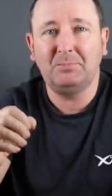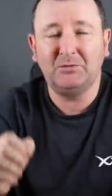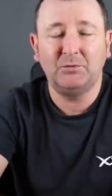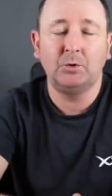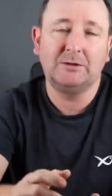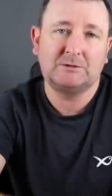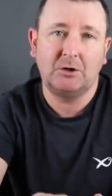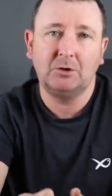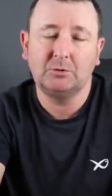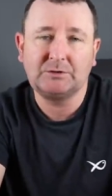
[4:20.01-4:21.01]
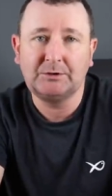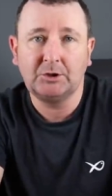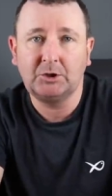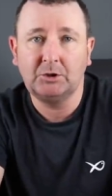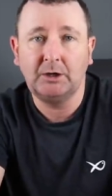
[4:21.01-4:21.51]
before they start losing
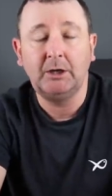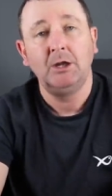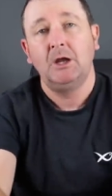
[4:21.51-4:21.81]
their colour.